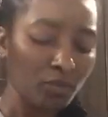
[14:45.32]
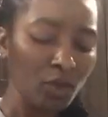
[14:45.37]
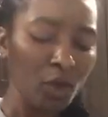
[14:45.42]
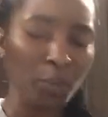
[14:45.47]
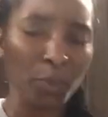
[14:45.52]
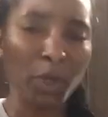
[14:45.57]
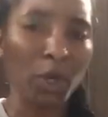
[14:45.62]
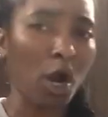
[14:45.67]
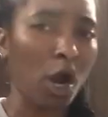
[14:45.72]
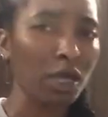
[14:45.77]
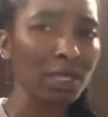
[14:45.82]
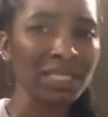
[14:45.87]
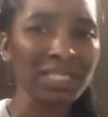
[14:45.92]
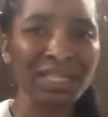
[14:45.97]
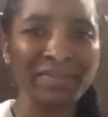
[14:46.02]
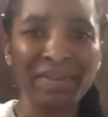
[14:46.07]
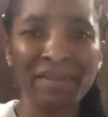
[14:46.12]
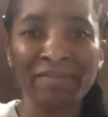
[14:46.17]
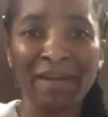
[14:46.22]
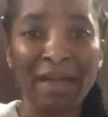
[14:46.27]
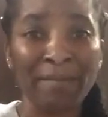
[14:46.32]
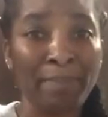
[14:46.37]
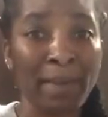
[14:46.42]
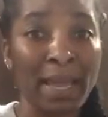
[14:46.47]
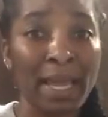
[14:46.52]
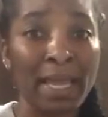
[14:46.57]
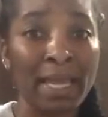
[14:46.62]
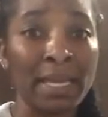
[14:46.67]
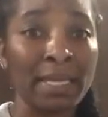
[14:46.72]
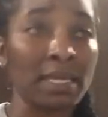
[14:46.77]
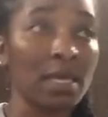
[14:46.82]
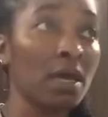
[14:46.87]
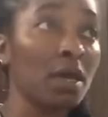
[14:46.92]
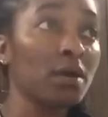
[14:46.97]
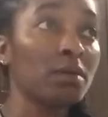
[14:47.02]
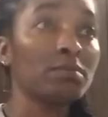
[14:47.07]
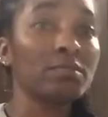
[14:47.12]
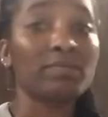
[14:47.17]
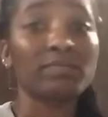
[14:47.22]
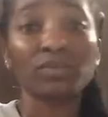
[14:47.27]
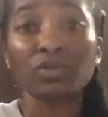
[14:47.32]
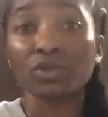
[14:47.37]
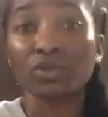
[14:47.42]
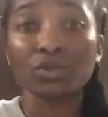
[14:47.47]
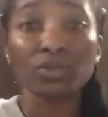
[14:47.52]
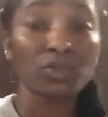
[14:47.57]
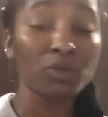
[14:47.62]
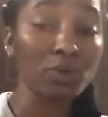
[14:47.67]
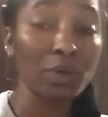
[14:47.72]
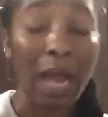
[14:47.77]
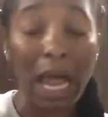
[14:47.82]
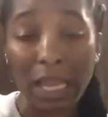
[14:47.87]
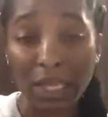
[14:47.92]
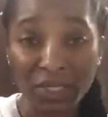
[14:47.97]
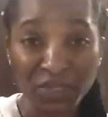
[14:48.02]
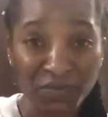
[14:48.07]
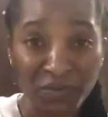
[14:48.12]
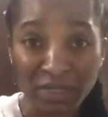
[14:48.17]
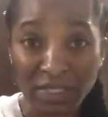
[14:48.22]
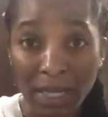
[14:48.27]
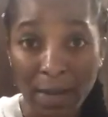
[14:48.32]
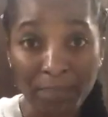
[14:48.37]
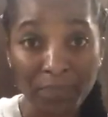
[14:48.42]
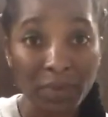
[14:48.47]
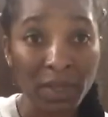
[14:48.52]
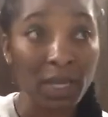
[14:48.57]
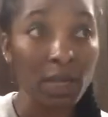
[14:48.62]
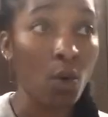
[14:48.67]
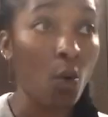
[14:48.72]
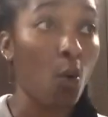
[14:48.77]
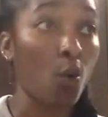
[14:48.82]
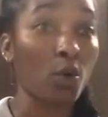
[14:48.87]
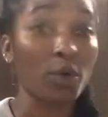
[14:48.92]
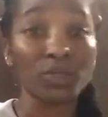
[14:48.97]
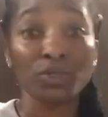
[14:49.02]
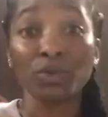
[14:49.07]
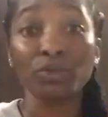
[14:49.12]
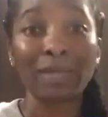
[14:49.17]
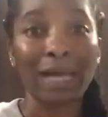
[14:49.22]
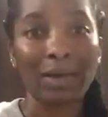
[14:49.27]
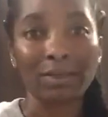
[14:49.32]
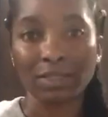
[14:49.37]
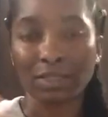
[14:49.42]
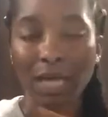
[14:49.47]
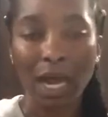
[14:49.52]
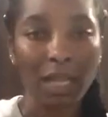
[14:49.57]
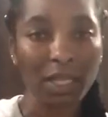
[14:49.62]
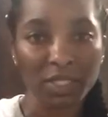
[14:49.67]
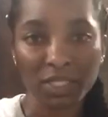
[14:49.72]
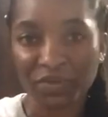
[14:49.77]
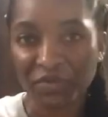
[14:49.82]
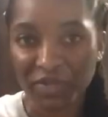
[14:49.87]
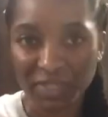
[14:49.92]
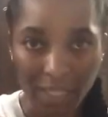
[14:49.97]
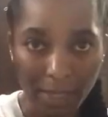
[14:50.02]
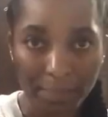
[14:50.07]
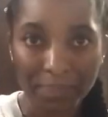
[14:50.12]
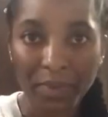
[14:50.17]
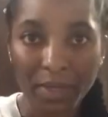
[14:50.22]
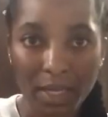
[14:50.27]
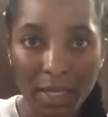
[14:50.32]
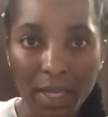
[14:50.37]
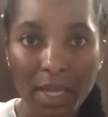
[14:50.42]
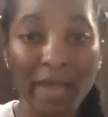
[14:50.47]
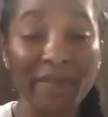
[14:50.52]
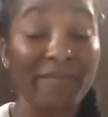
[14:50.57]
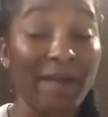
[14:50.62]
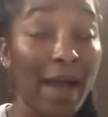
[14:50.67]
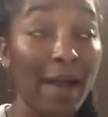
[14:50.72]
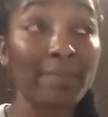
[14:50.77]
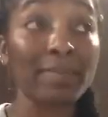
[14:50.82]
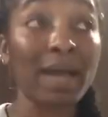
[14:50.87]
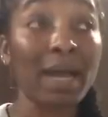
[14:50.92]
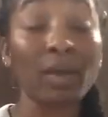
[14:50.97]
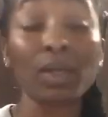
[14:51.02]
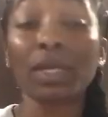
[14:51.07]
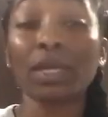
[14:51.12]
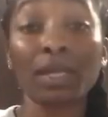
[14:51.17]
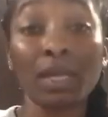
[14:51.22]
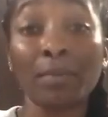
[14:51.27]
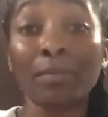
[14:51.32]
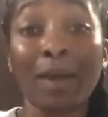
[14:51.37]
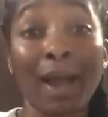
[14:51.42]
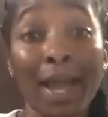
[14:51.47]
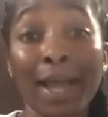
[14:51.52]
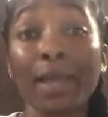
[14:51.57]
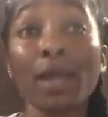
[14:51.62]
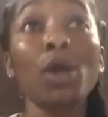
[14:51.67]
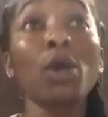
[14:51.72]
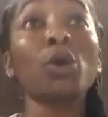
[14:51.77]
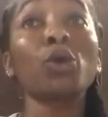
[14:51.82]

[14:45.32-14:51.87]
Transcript: regardless of if I paid $2 for something or $2,000 for something, if I'm not getting my